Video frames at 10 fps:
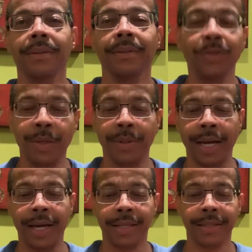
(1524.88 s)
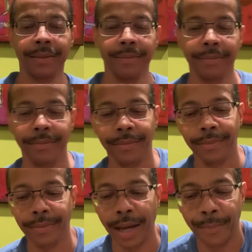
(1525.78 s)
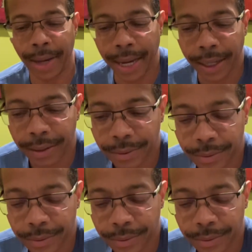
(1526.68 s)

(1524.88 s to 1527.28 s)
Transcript: What's up, guys? I'm back.